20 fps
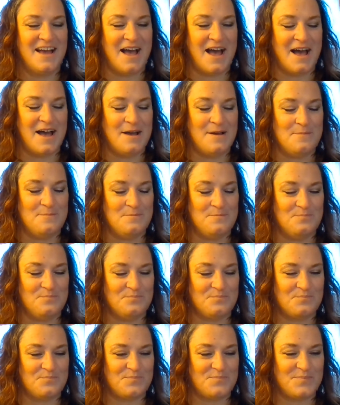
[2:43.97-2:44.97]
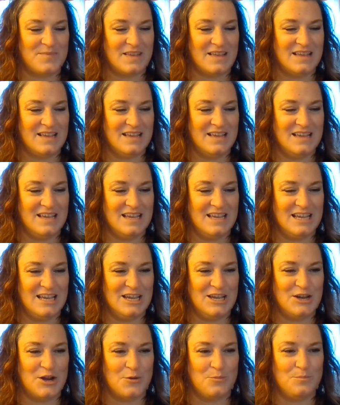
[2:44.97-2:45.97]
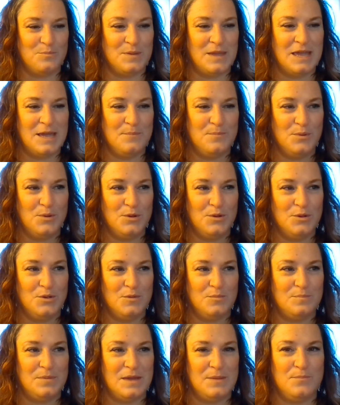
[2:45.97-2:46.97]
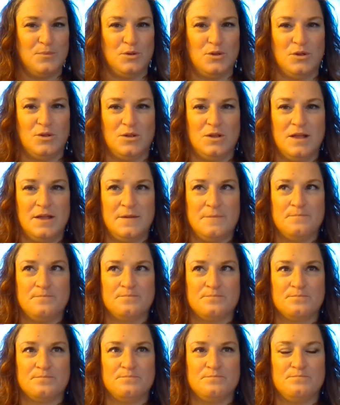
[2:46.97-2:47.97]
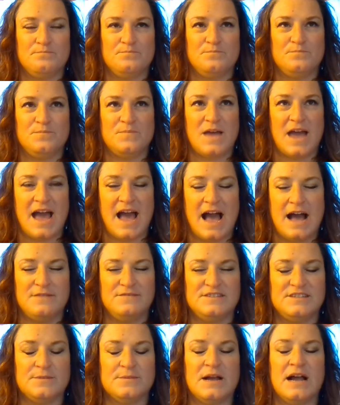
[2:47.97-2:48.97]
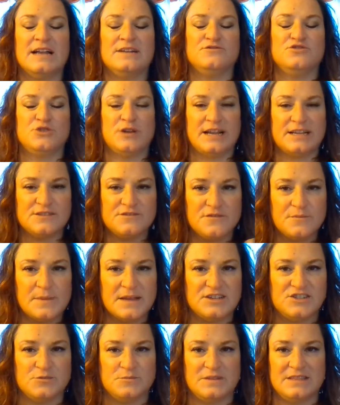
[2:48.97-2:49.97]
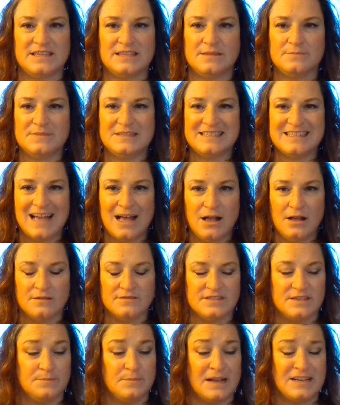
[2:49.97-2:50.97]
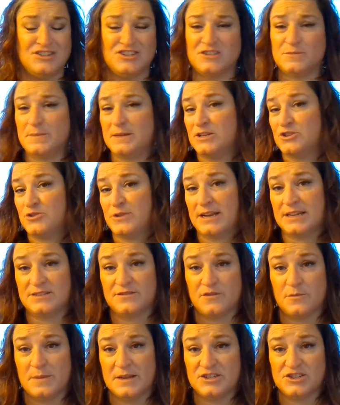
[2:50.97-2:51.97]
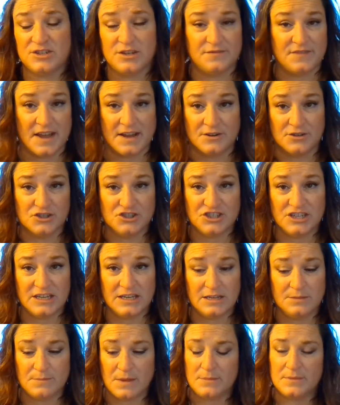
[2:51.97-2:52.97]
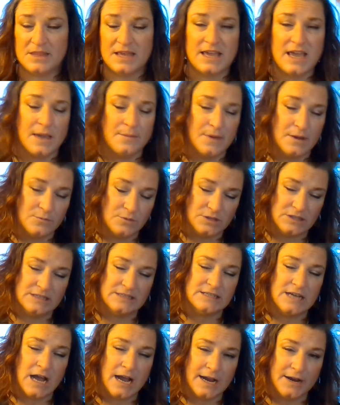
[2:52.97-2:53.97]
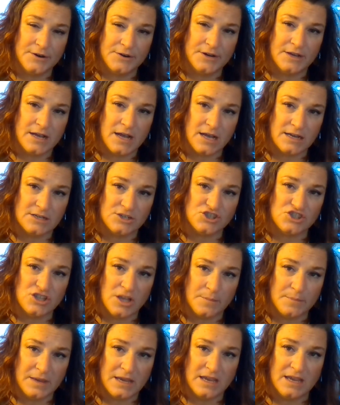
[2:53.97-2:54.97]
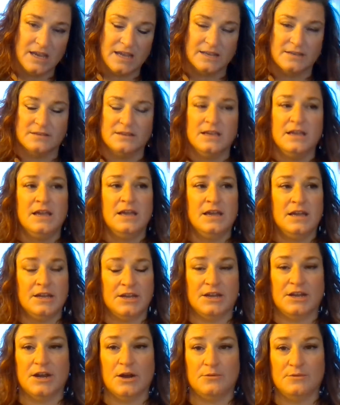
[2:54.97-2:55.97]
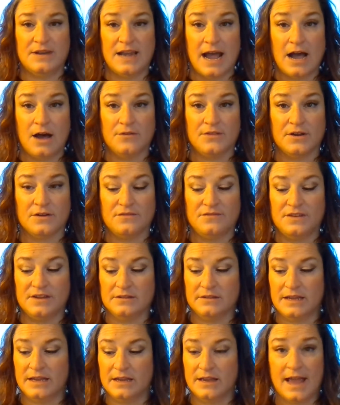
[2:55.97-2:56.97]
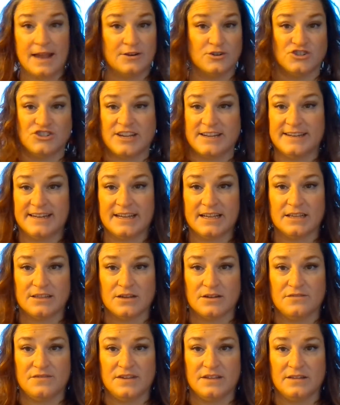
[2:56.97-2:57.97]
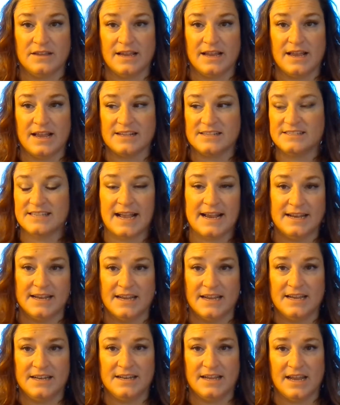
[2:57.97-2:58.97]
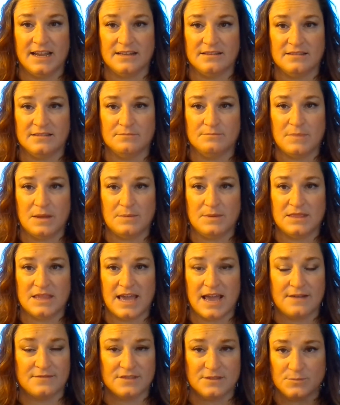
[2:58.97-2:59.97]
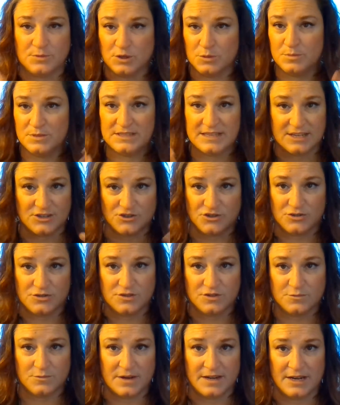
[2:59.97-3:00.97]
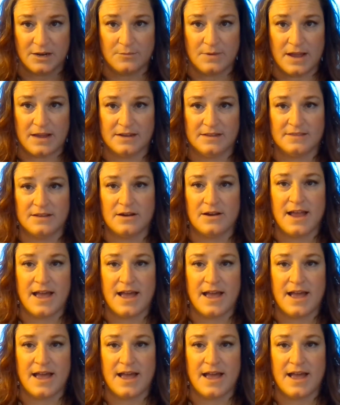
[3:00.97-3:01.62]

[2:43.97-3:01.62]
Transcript: Um, people have some kind of transformation within themselves. It might just be a transformation of energy. Maybe they came in really tired and kind of schlumpy, and now they're feeling energetic and they're feeling excited, and maybe they have some new potentials running around in their